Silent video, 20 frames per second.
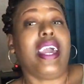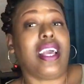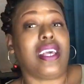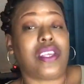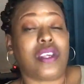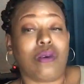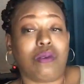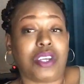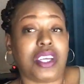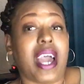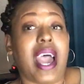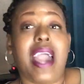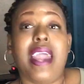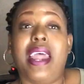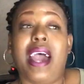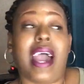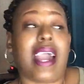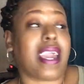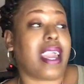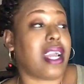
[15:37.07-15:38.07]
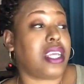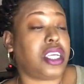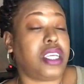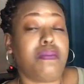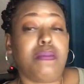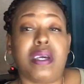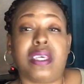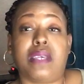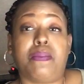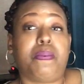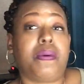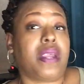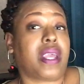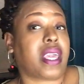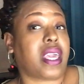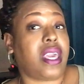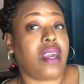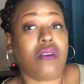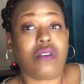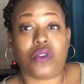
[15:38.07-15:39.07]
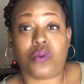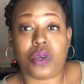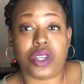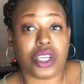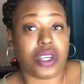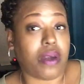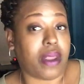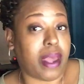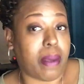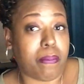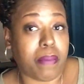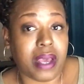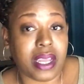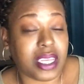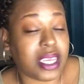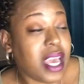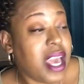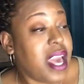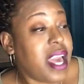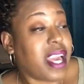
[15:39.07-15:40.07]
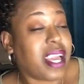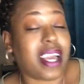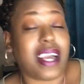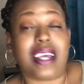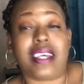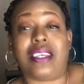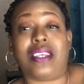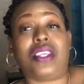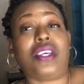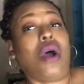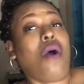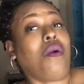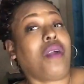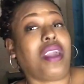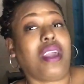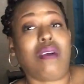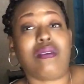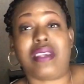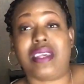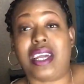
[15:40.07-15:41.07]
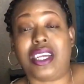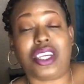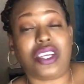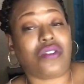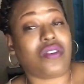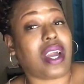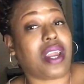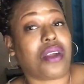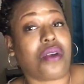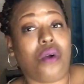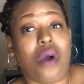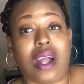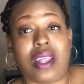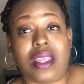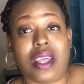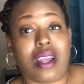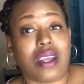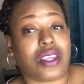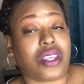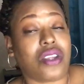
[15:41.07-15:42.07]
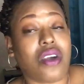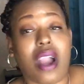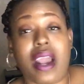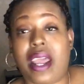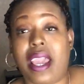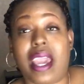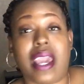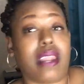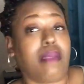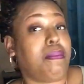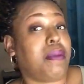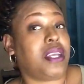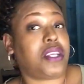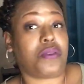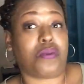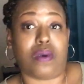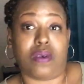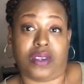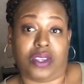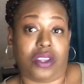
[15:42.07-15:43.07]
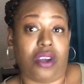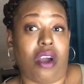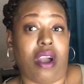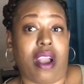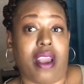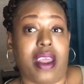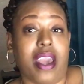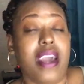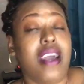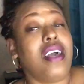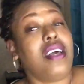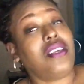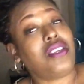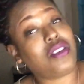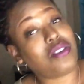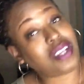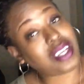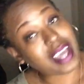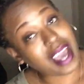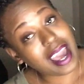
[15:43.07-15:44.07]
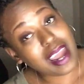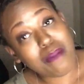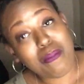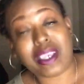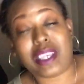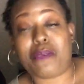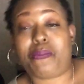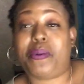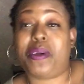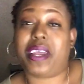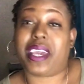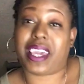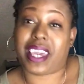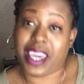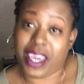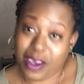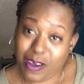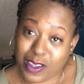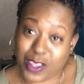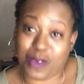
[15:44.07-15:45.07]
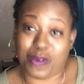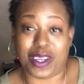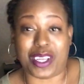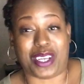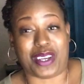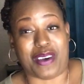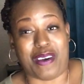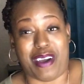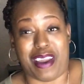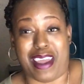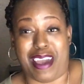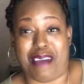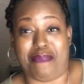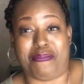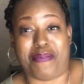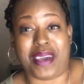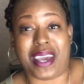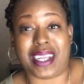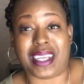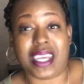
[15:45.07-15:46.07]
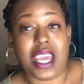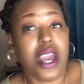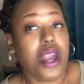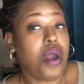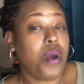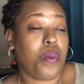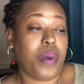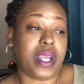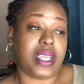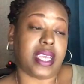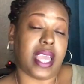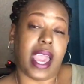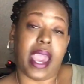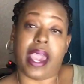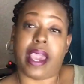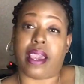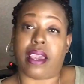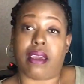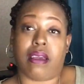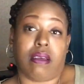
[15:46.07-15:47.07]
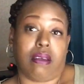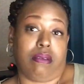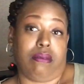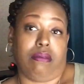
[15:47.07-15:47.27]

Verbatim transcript: And so China, I guess she must have put a kill switch on that bitch, because Tokyo says she tried to go out there and start it and the bitch won't start. So China must have put a kill switch on that bitch, which, hey,